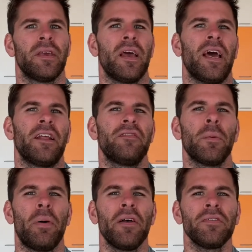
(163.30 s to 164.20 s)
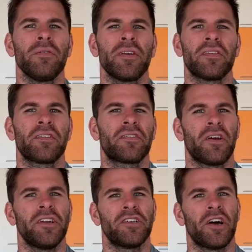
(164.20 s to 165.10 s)
And if the puzzle isn't
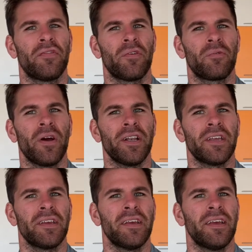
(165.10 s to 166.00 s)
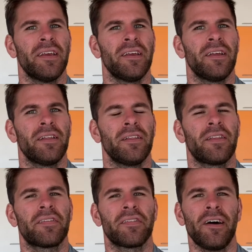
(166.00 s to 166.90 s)
strange enough already, the
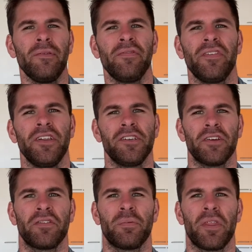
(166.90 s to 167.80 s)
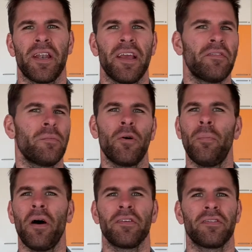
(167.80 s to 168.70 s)
psalm finishes with an even more
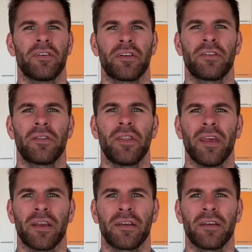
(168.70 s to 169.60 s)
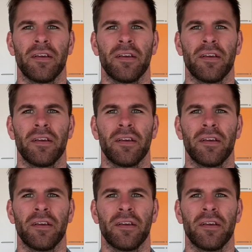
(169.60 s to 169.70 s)
puzzling thing.